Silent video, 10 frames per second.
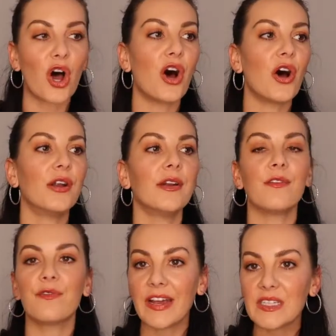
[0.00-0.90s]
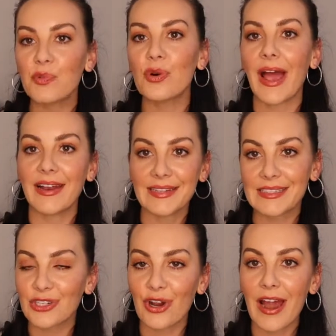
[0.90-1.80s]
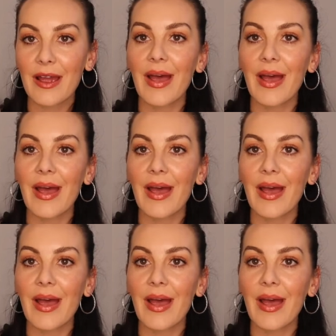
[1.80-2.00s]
on Facebook and Instagram.